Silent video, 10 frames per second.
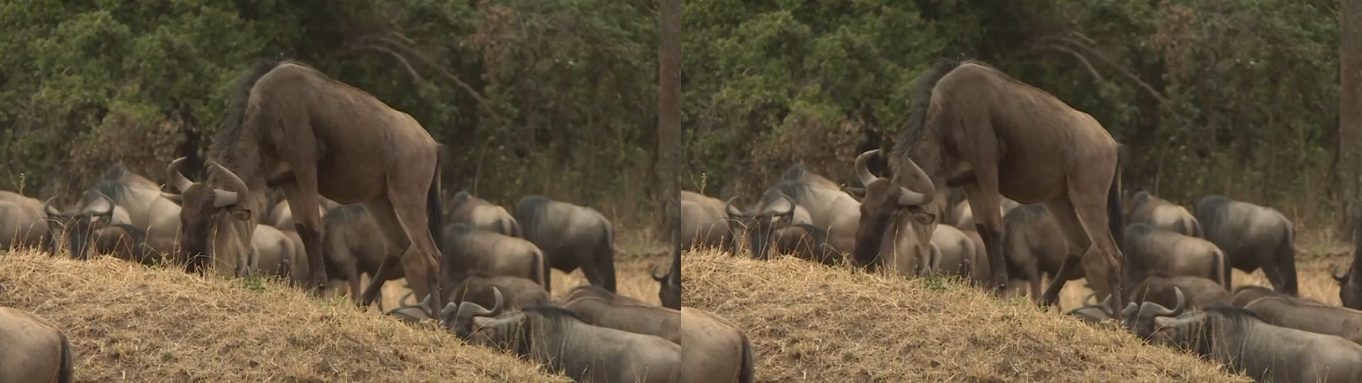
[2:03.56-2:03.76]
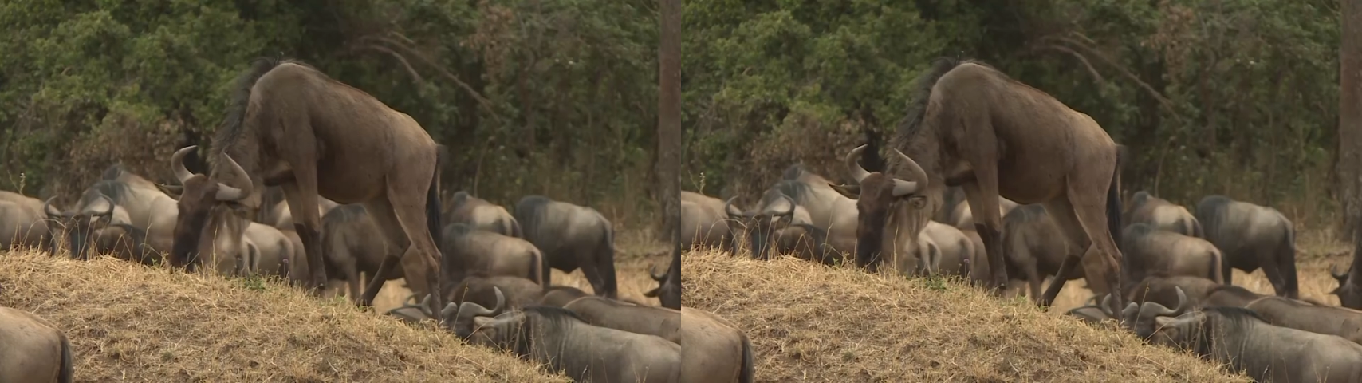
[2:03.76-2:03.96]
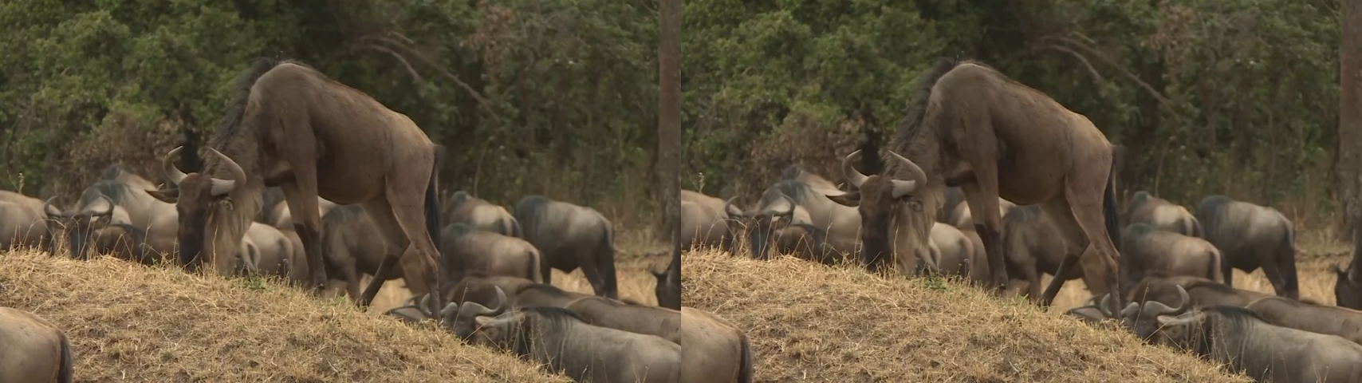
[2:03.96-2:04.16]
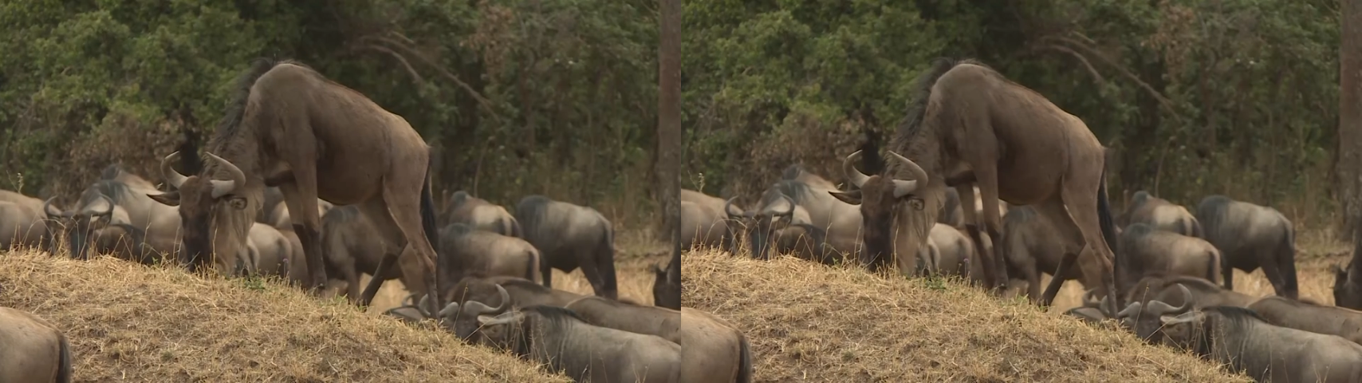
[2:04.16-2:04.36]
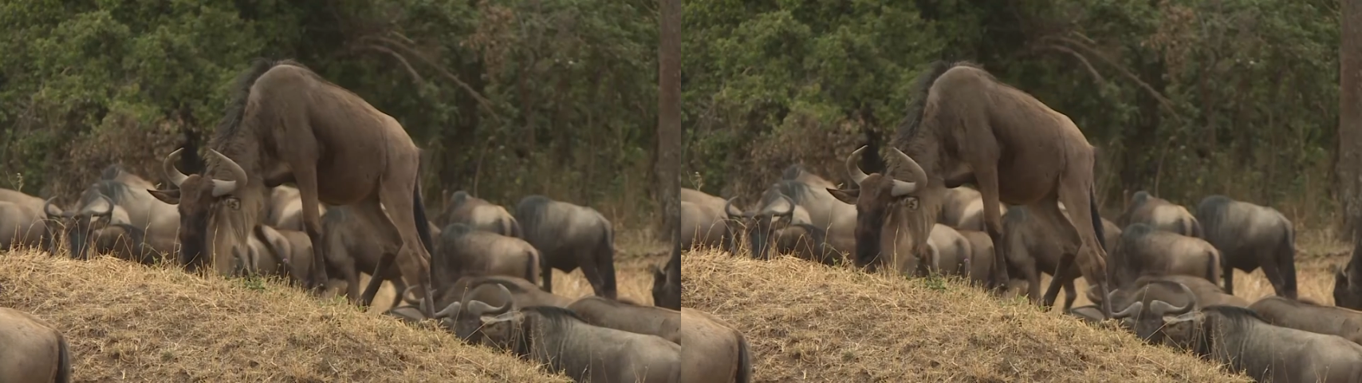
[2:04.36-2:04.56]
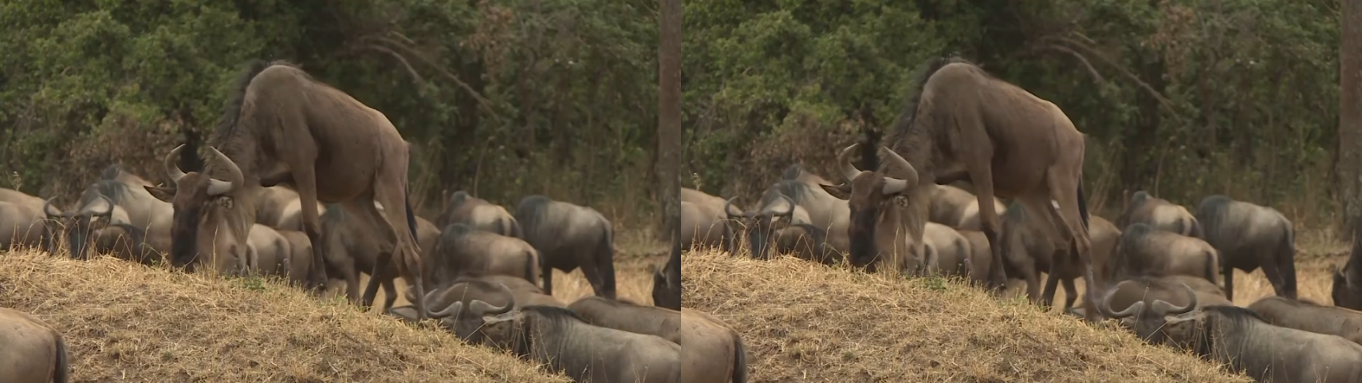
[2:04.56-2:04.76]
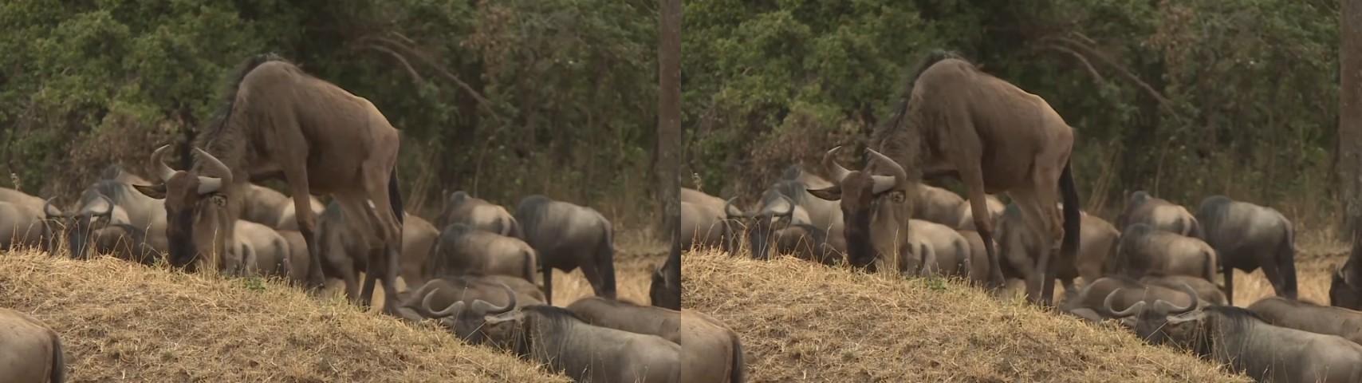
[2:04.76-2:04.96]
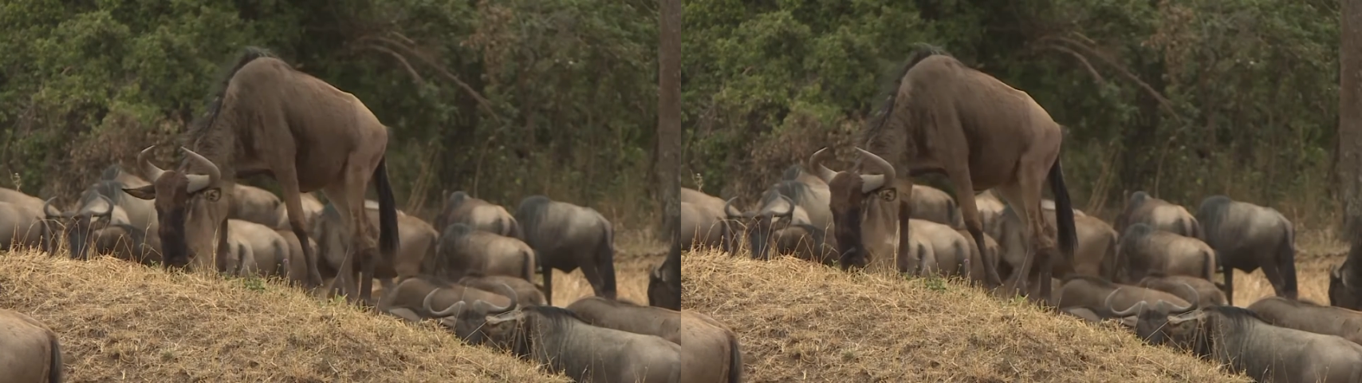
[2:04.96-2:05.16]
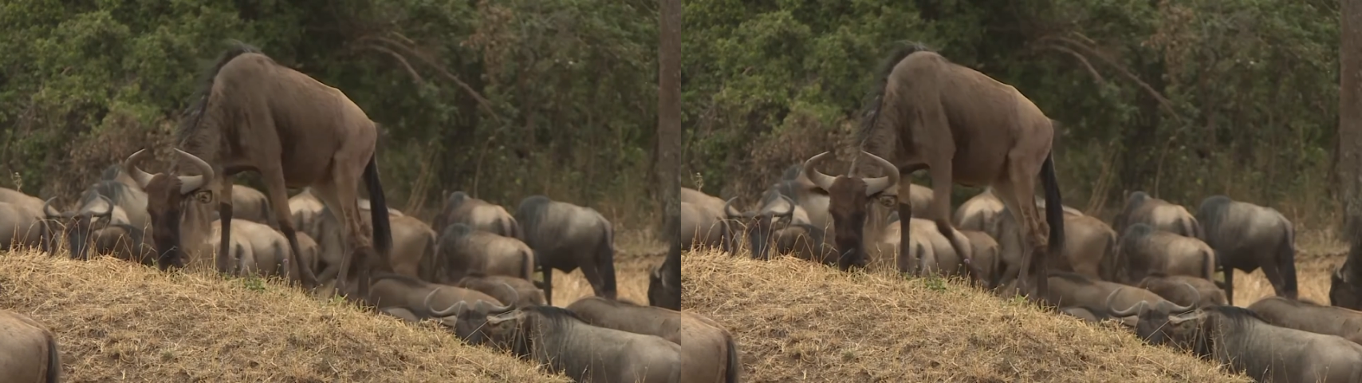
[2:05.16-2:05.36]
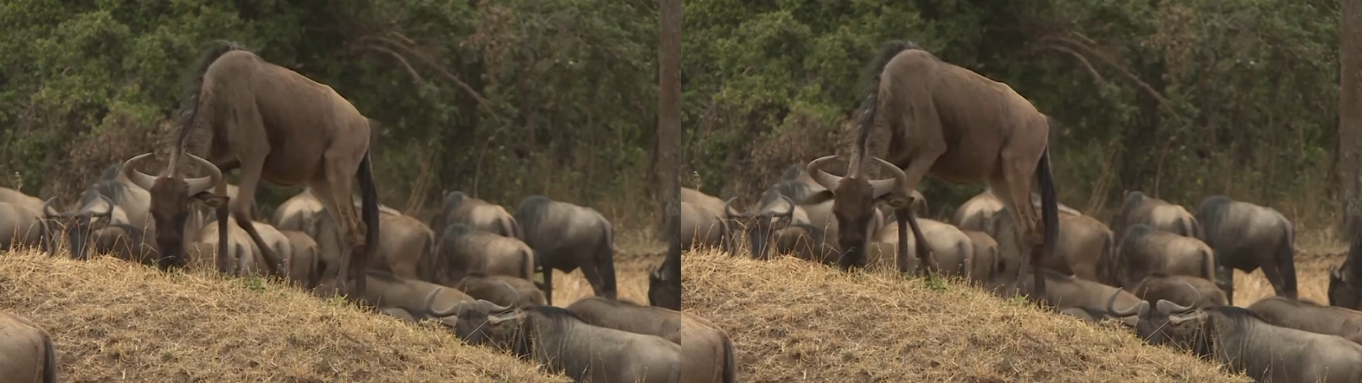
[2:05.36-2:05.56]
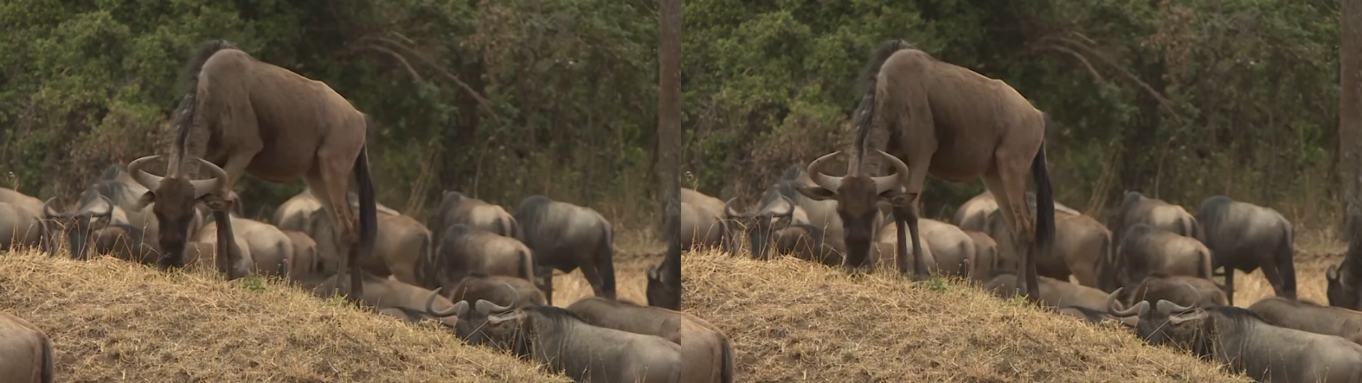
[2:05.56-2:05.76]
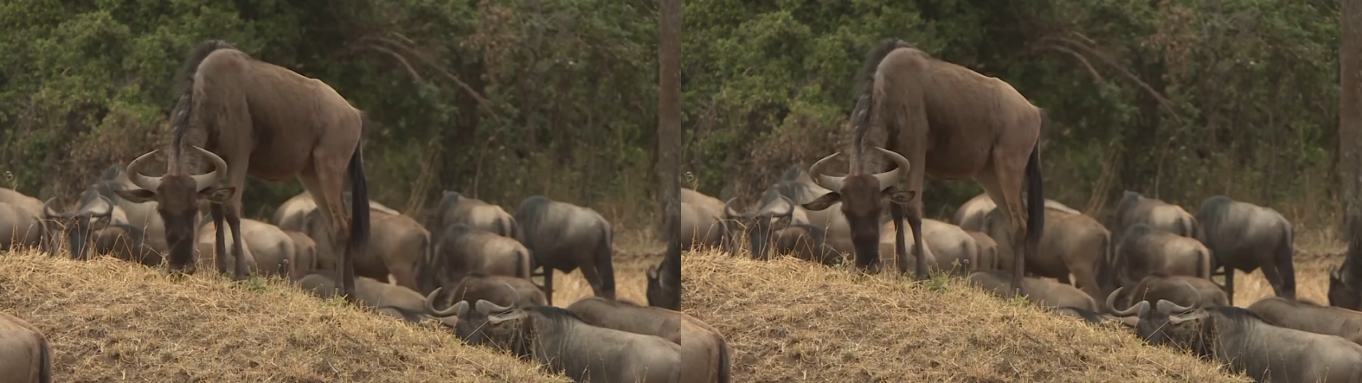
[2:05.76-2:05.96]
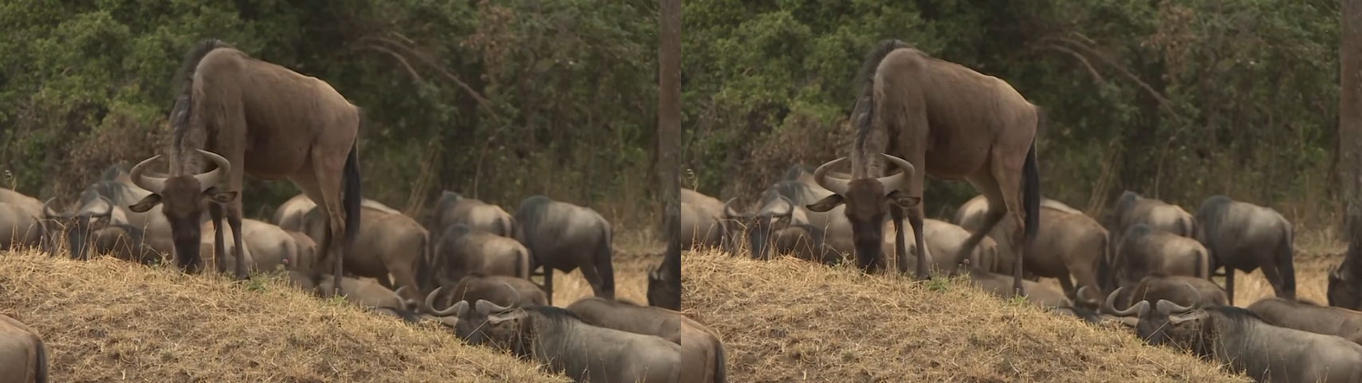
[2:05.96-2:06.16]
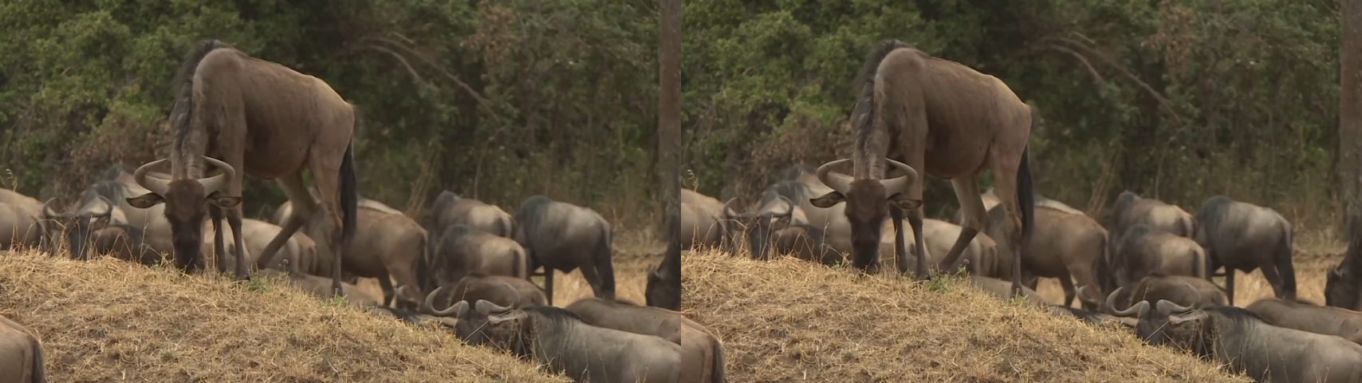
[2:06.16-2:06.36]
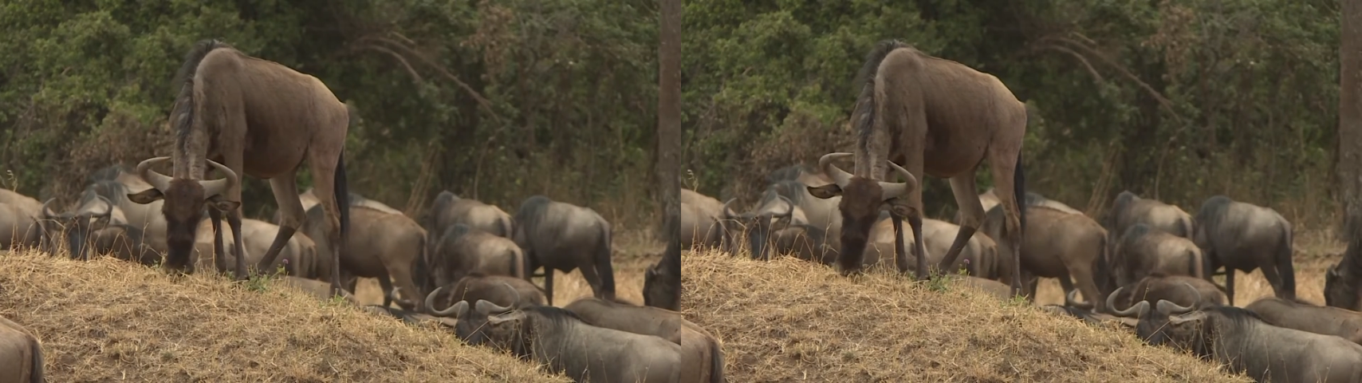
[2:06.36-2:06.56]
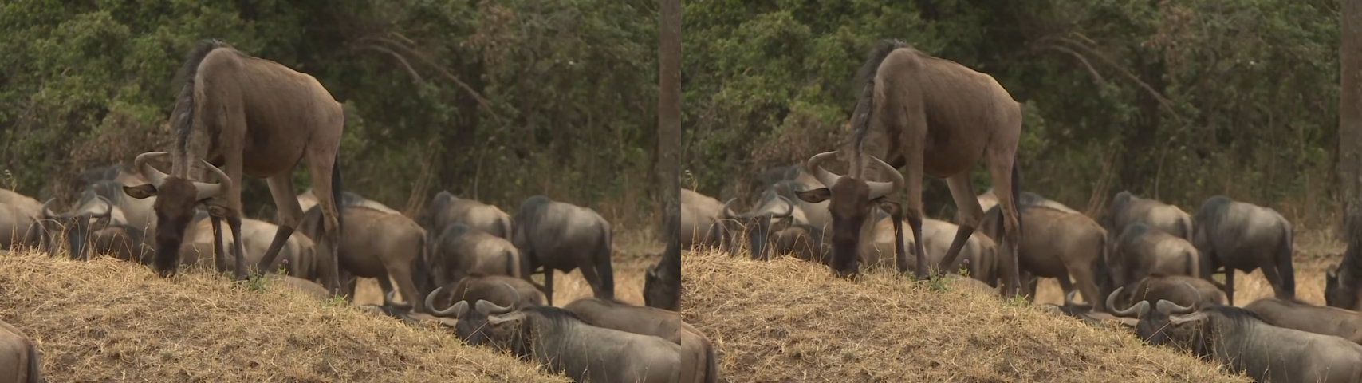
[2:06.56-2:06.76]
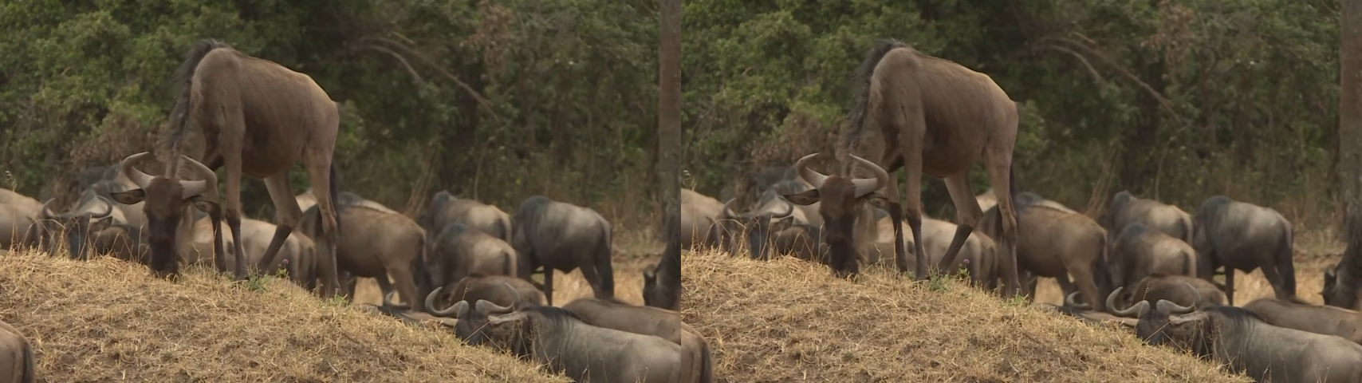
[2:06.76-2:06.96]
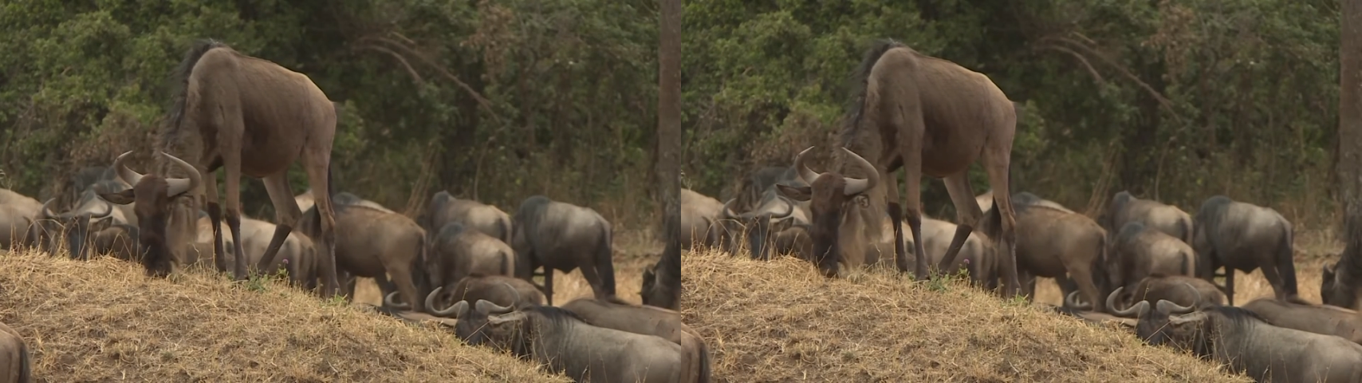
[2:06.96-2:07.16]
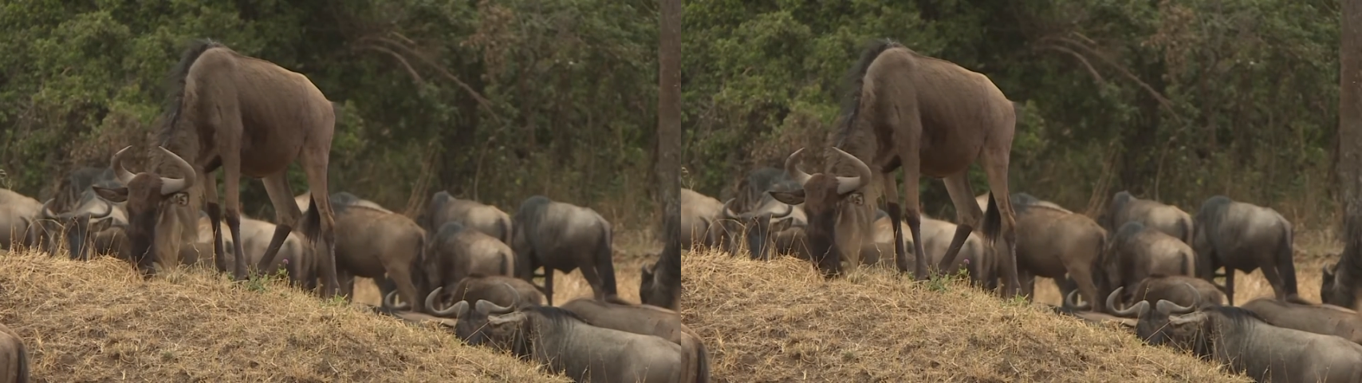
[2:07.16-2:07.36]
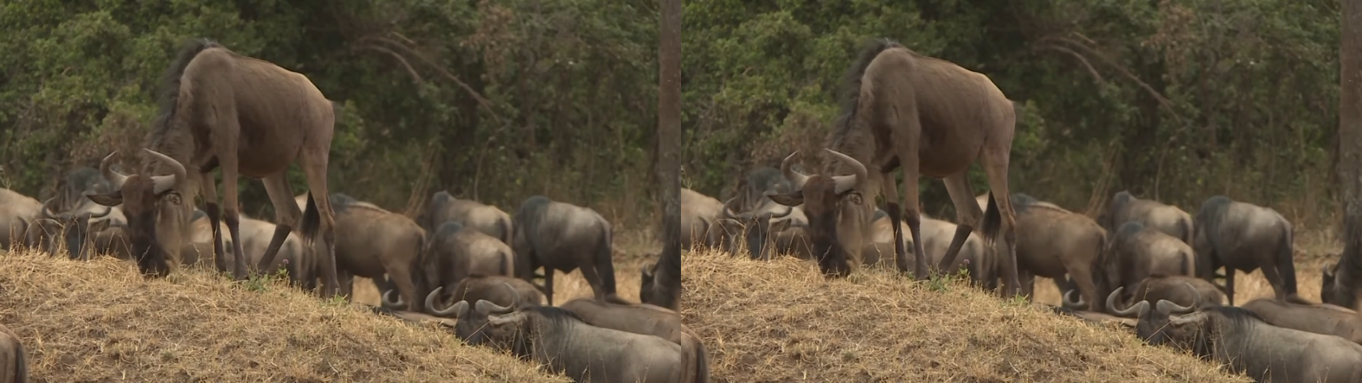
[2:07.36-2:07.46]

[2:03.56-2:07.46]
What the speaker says: [unreadable: no face in view]